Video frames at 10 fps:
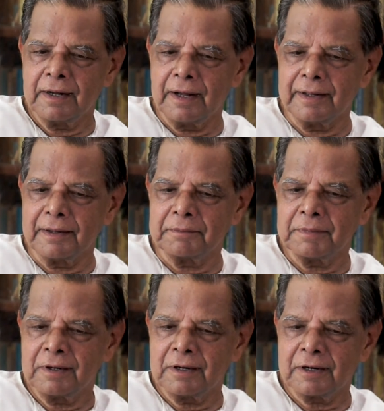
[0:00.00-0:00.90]
I am,
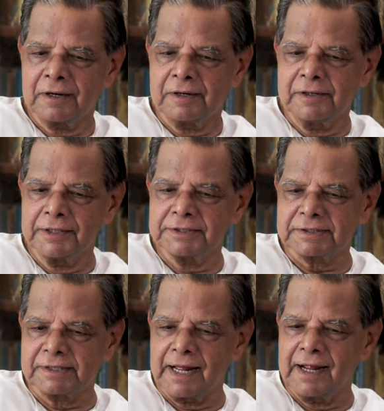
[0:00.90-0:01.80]

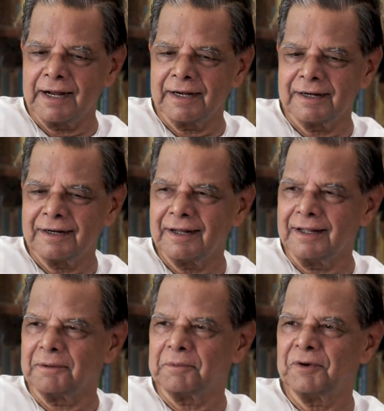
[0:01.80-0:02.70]
just stand I
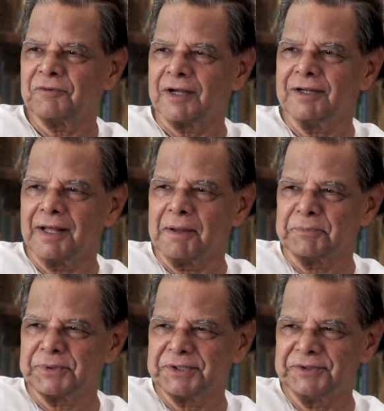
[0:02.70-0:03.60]
am, five I
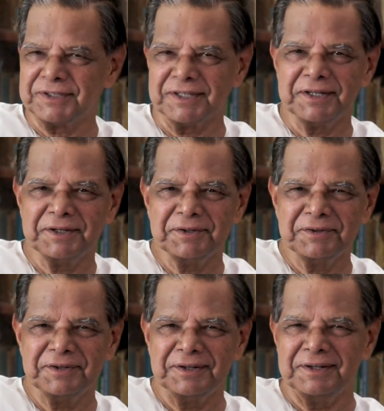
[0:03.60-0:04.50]
am. You
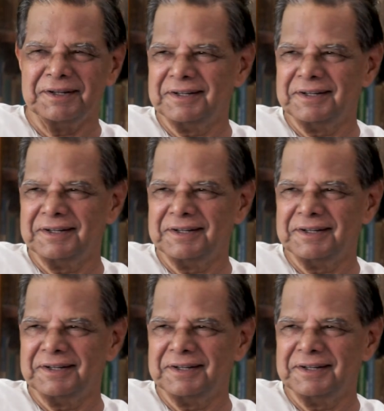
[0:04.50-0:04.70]
see.